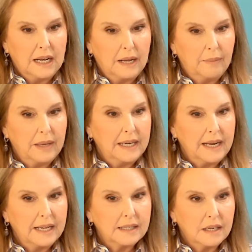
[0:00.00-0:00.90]

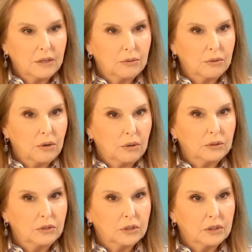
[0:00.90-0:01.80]
And as I grew
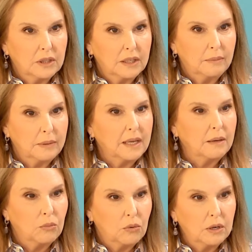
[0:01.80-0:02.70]
older, it
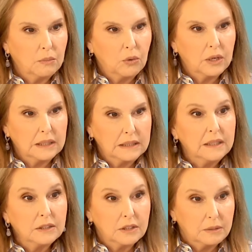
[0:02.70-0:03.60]
became more and more
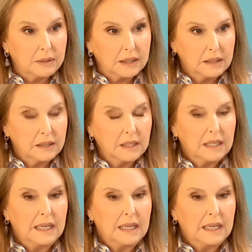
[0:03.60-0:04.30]
clear to me.